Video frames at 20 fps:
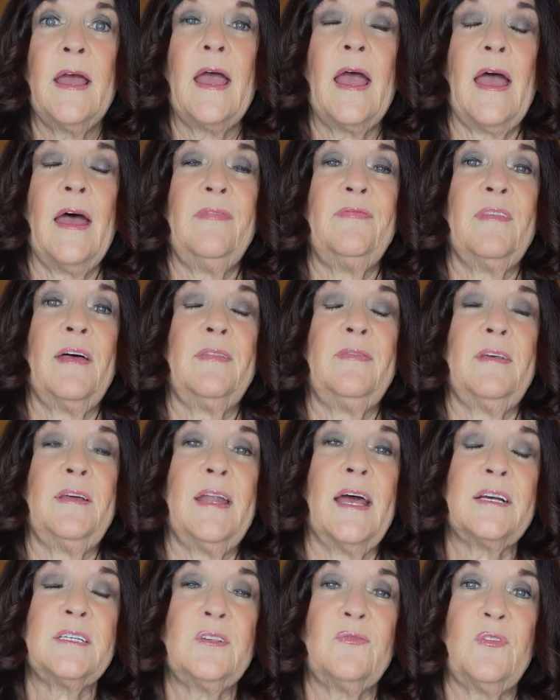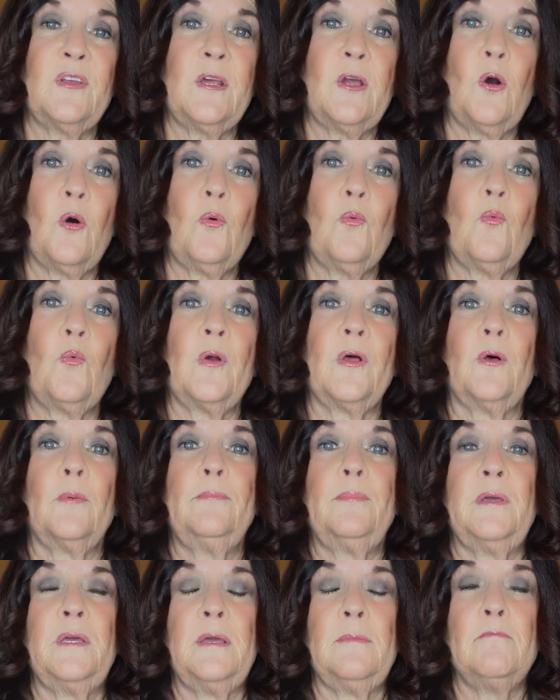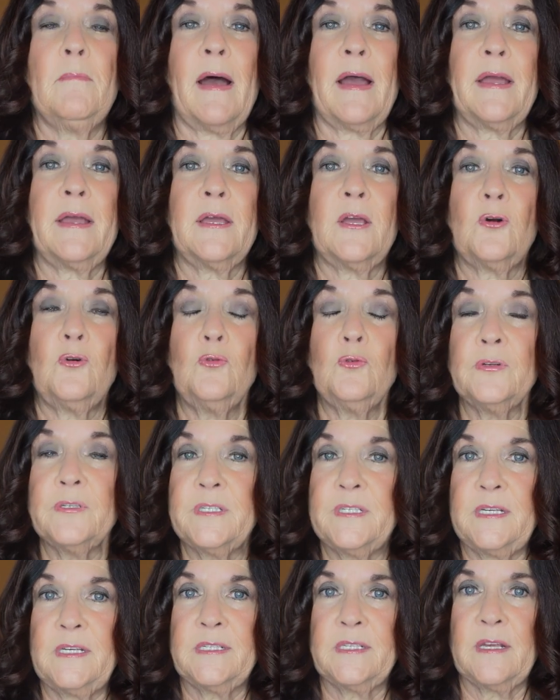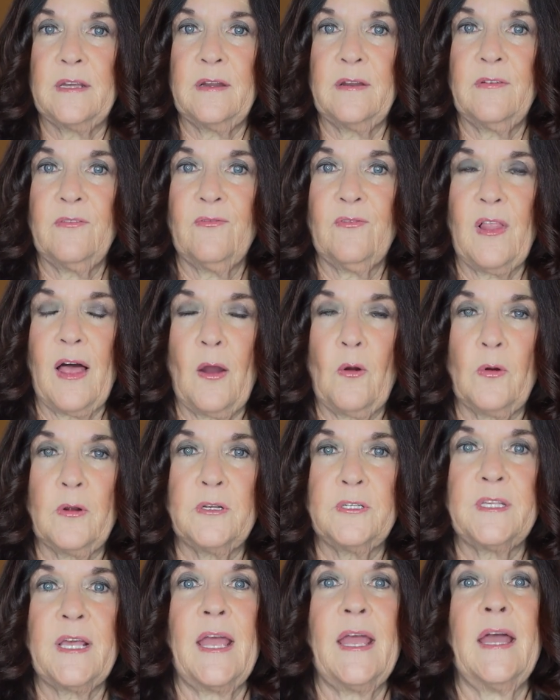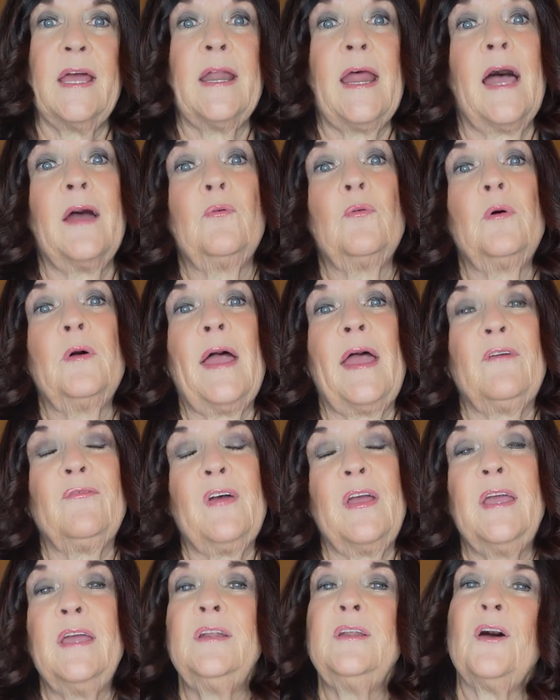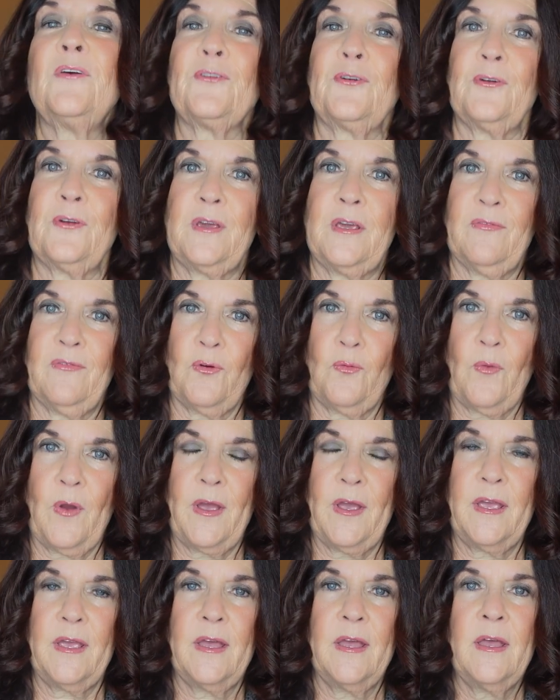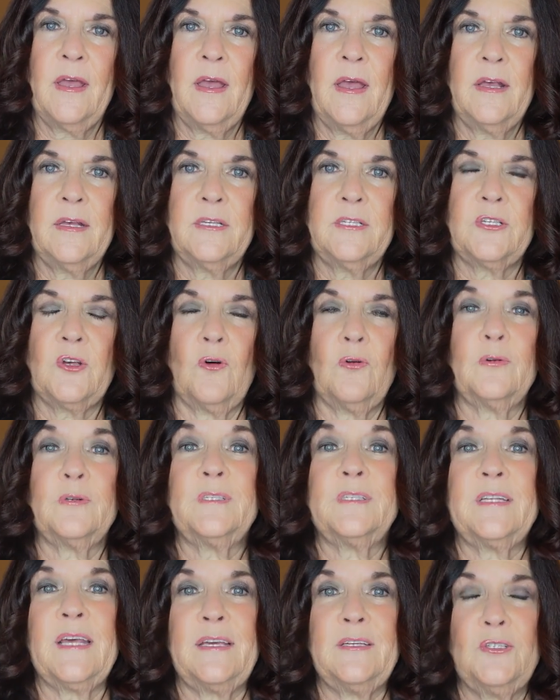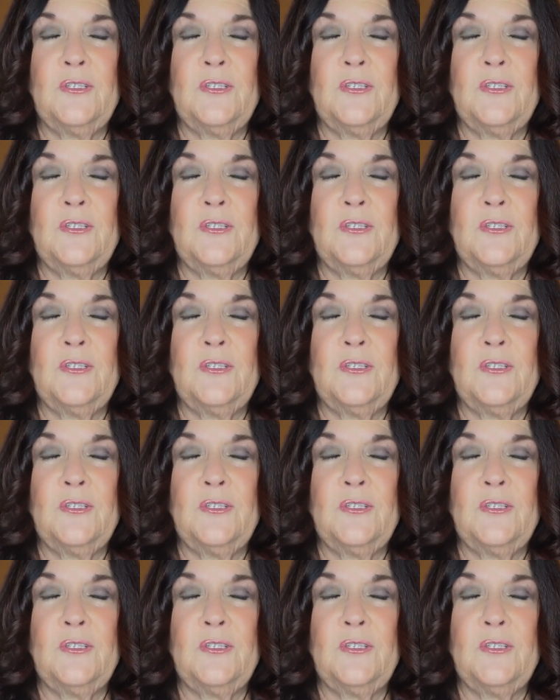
And then the next video will be my cool season flowers, and I will have another giveaway. So stay